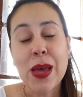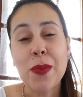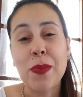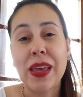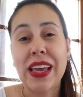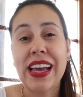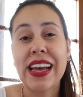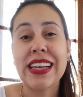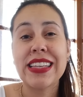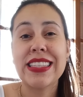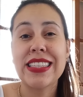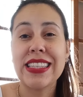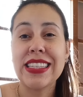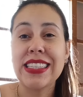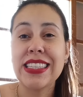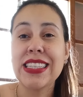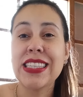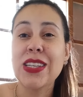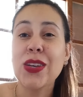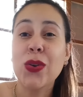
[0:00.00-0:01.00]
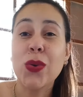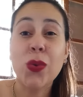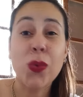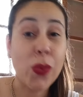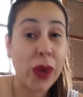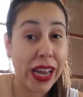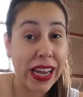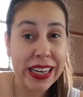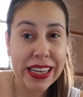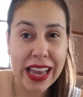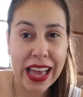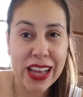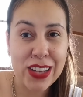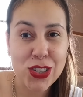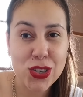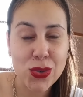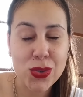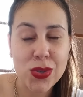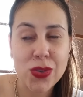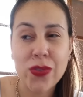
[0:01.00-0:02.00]
because this is a great
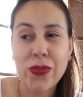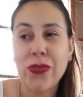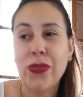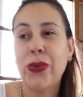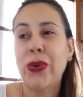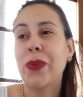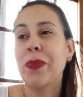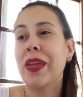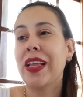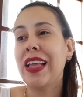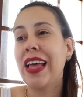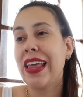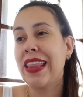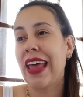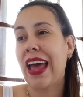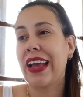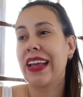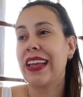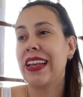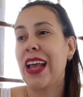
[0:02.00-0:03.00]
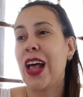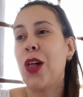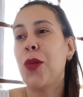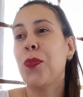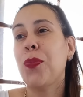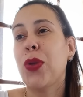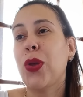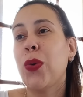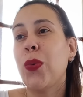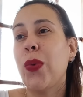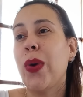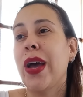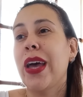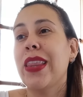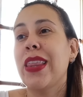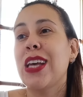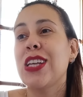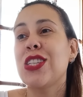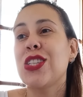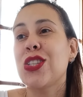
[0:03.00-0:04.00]
natural formula that can help you
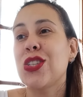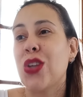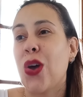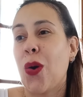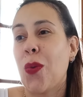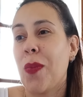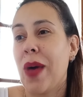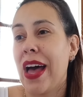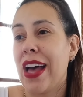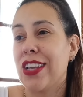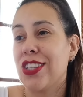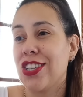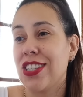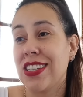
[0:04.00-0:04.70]
with so much.